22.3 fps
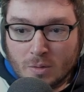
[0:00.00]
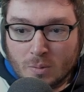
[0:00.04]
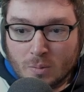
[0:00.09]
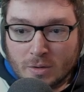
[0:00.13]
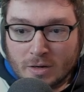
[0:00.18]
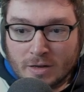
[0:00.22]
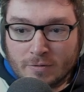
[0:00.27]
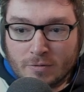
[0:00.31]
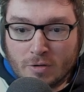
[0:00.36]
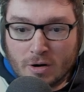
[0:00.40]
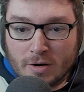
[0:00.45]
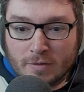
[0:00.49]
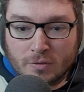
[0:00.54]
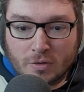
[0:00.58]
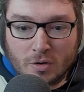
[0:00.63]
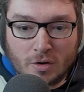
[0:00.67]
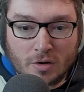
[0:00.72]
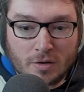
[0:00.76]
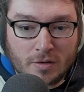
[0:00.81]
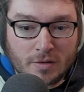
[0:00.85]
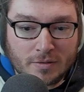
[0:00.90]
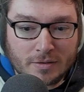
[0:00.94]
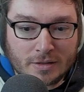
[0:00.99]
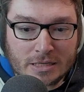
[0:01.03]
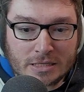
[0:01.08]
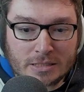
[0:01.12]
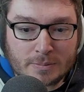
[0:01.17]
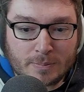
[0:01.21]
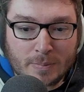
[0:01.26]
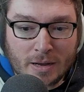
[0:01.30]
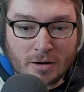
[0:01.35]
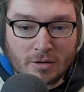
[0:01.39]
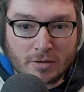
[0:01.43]
whenever I've got
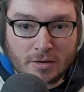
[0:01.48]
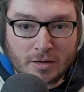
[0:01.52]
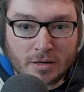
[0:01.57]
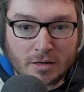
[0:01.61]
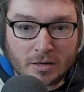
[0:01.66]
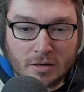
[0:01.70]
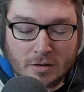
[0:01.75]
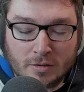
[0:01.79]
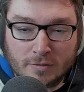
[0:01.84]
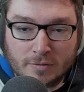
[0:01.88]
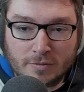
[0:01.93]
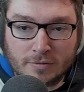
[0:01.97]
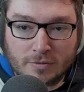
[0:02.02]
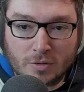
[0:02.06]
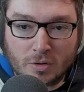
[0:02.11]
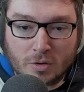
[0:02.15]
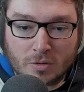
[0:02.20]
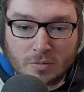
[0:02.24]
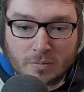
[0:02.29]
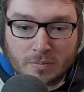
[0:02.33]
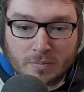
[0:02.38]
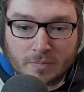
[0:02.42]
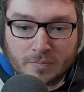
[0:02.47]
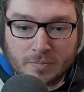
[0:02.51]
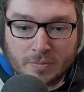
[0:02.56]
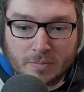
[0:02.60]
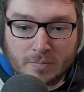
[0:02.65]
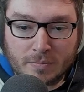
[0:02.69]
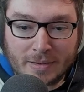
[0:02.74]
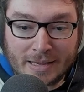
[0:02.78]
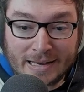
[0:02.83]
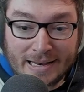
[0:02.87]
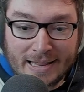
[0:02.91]
this barrier from
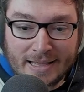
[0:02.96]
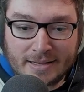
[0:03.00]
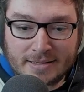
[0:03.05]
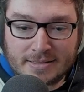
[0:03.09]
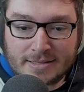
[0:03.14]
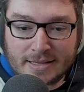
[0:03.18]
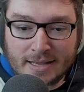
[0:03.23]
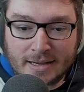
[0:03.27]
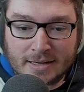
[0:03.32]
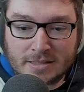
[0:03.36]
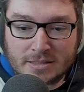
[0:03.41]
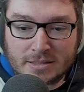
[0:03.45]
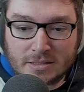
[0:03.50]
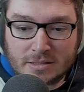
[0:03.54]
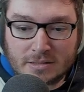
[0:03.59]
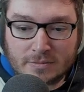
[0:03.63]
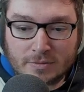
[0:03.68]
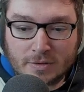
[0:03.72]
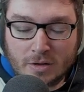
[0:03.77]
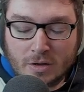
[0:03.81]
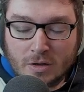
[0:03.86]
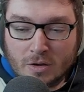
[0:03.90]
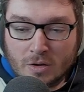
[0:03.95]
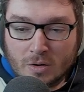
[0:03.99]
my legs active,